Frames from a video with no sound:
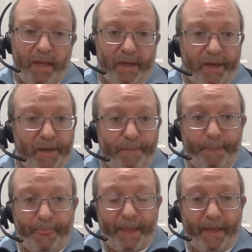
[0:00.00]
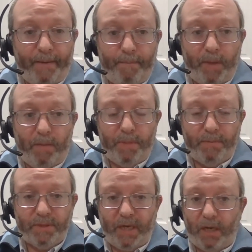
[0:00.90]
and be
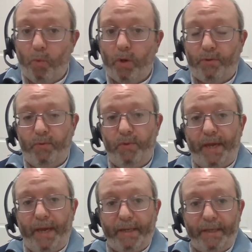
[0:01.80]
able to kind of work through that.